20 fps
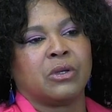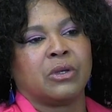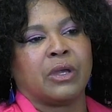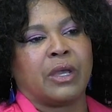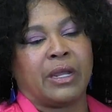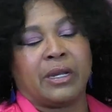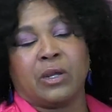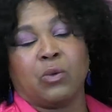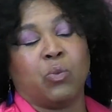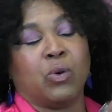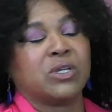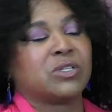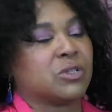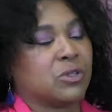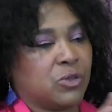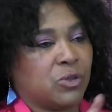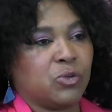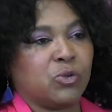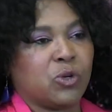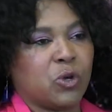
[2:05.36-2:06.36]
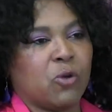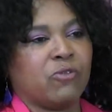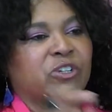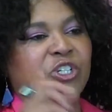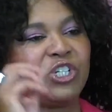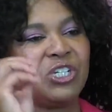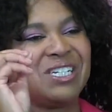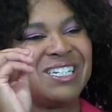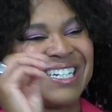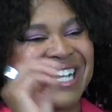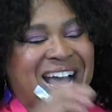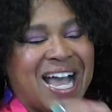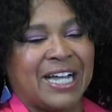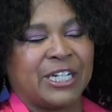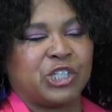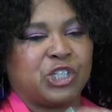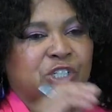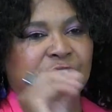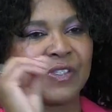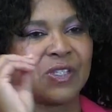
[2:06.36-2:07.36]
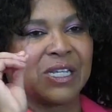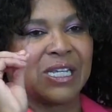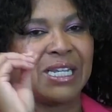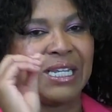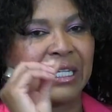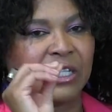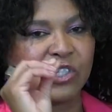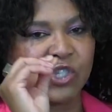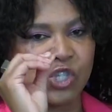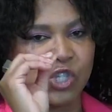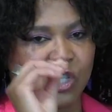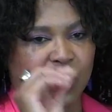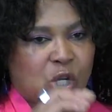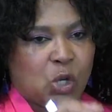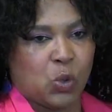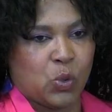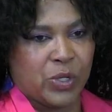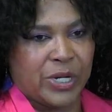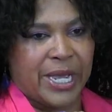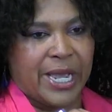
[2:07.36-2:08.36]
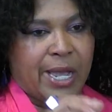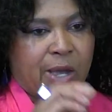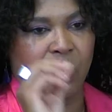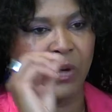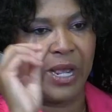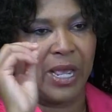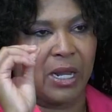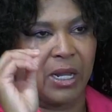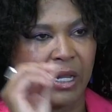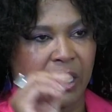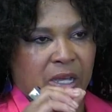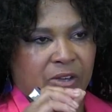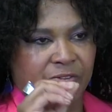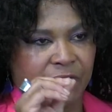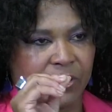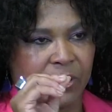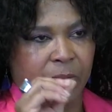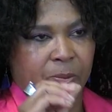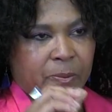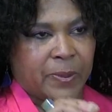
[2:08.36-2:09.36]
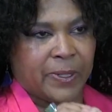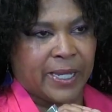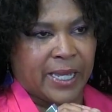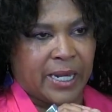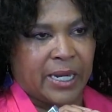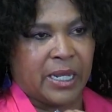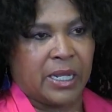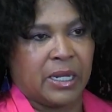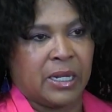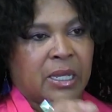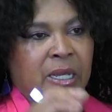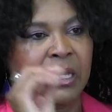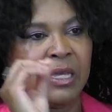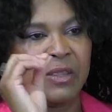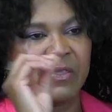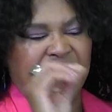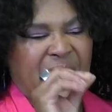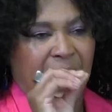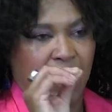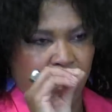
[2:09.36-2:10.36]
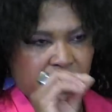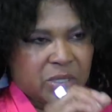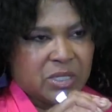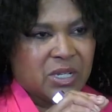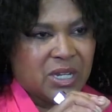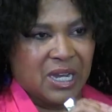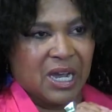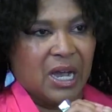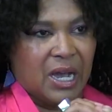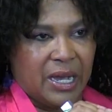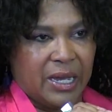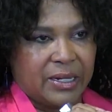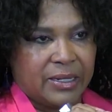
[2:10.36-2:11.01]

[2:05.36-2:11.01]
And it wasn't through COVID. She consciously slowed down and left the planet. That was God.